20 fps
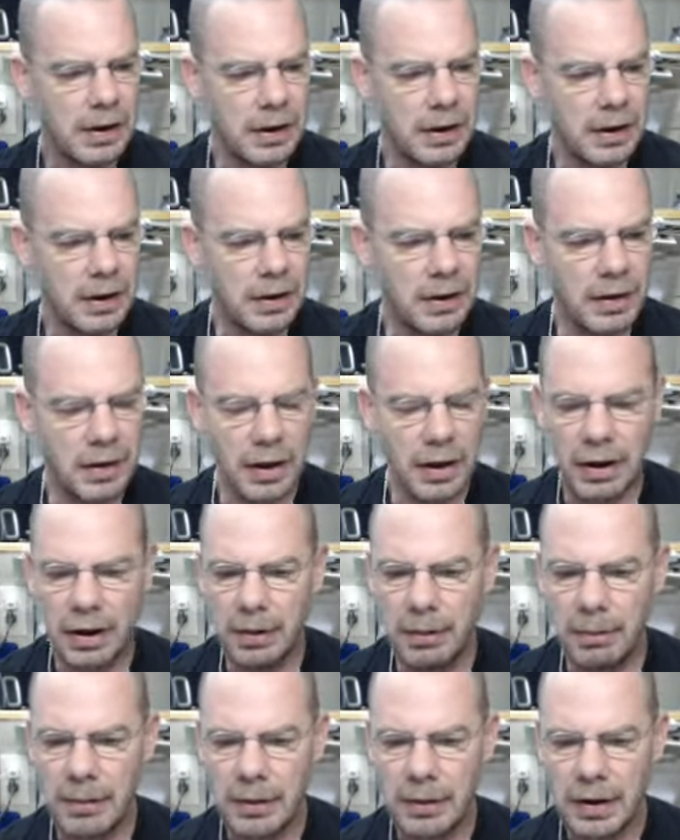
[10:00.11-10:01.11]
And
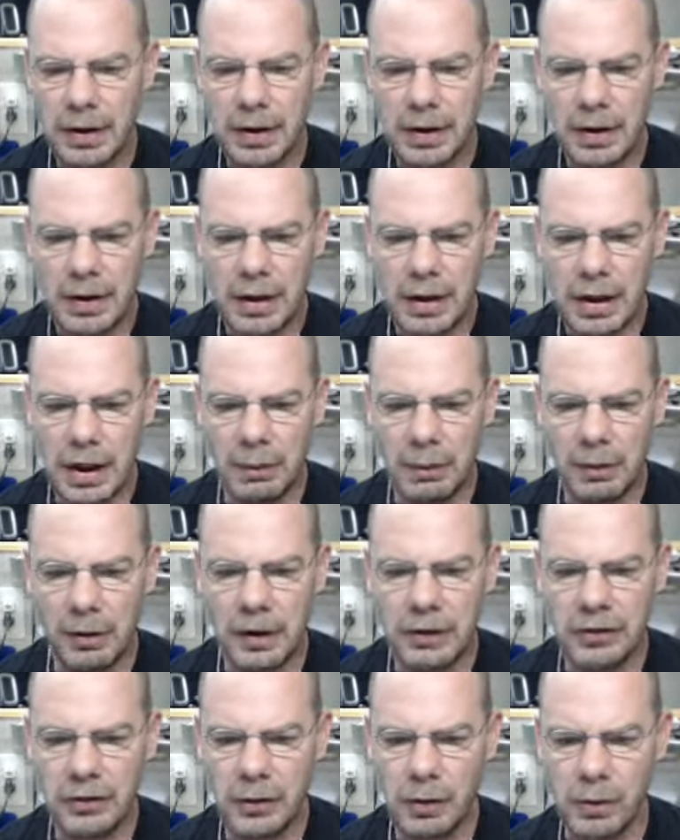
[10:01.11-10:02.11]
um, I'm going
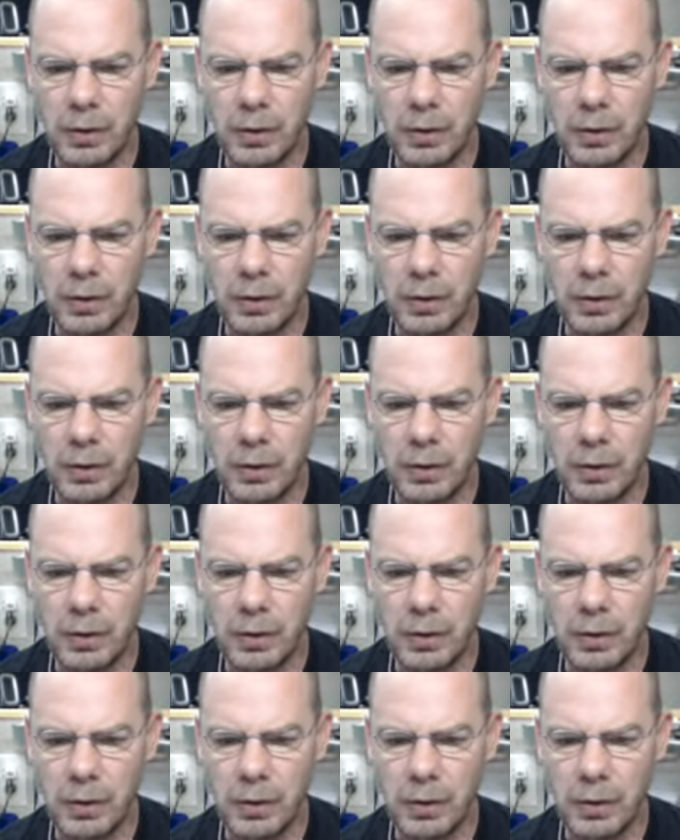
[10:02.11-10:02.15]
to let you